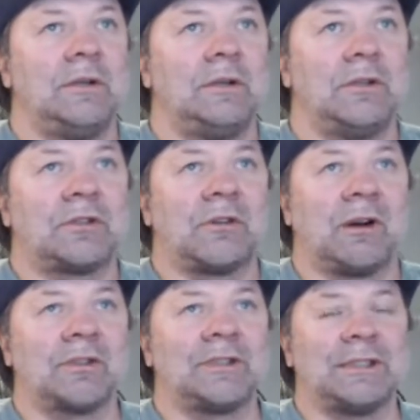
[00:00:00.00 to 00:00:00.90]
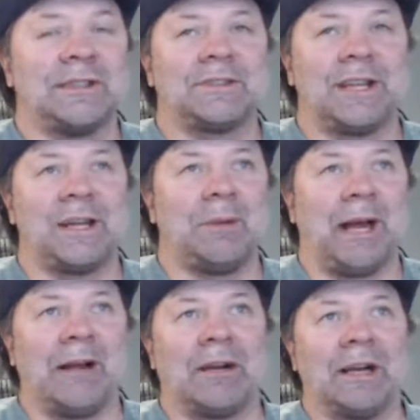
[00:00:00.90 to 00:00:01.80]
the trucks in the same
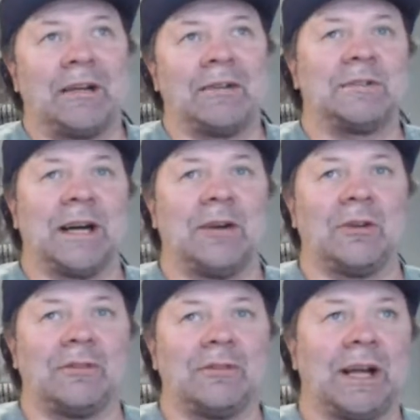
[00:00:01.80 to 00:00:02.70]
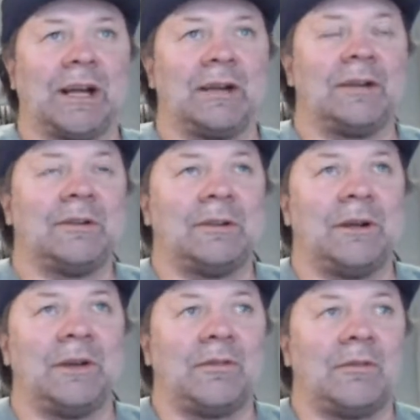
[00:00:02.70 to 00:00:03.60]
area of town every day.
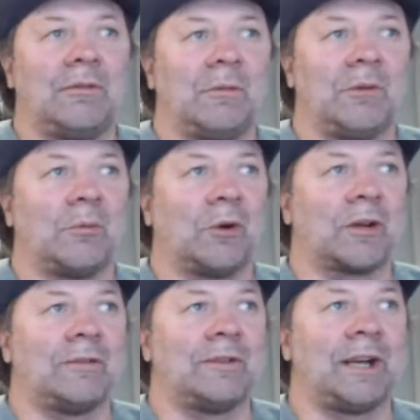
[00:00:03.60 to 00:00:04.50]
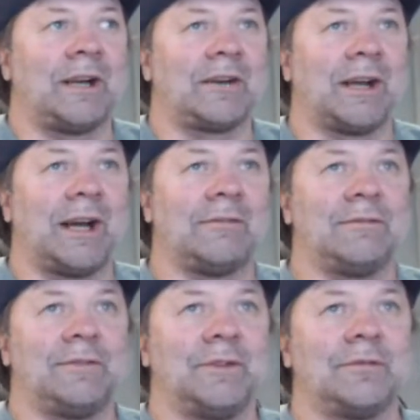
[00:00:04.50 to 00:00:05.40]
It was more convenient to
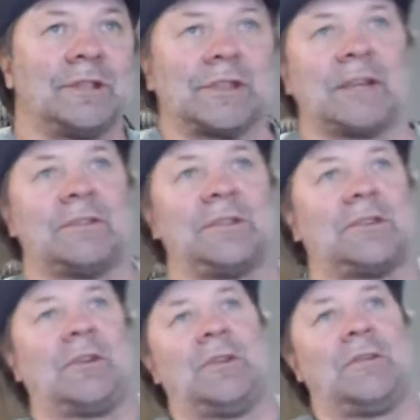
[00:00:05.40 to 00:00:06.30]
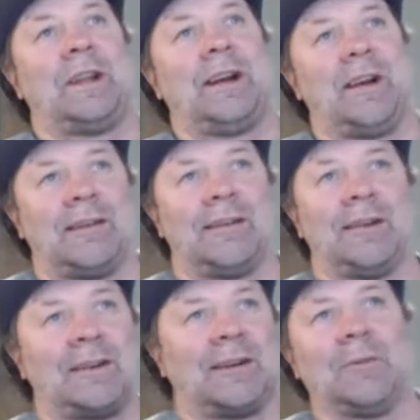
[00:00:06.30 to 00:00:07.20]
have the recycling truck over there
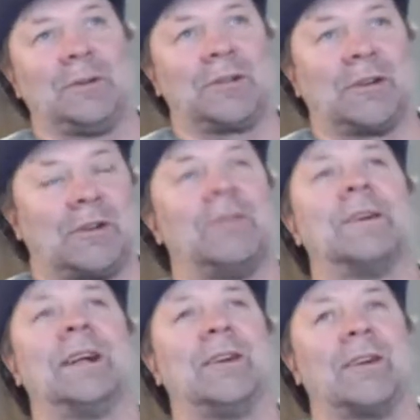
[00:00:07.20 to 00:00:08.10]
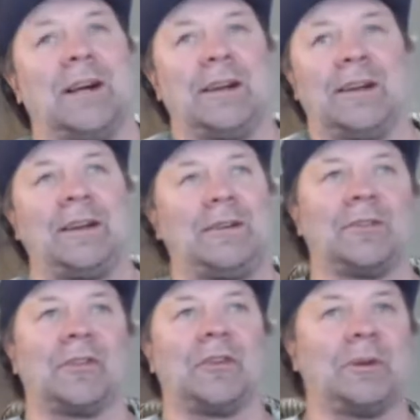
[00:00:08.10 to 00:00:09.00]
and the garbage truck over here kind of
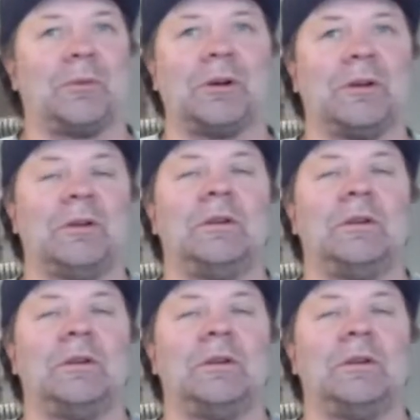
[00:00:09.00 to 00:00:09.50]
deal. So you